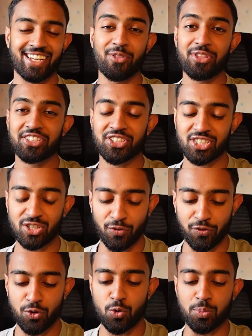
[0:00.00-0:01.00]
Now there's just a
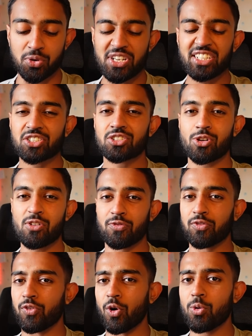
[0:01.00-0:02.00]
few pretty
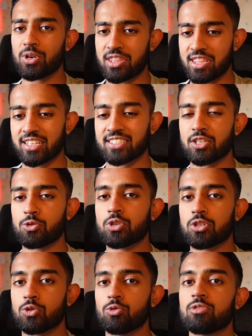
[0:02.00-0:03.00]
straightforward things that you
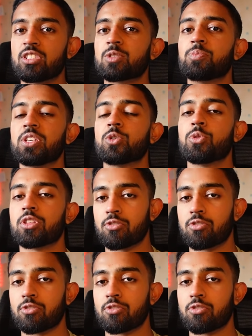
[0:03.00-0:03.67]
can do to speak with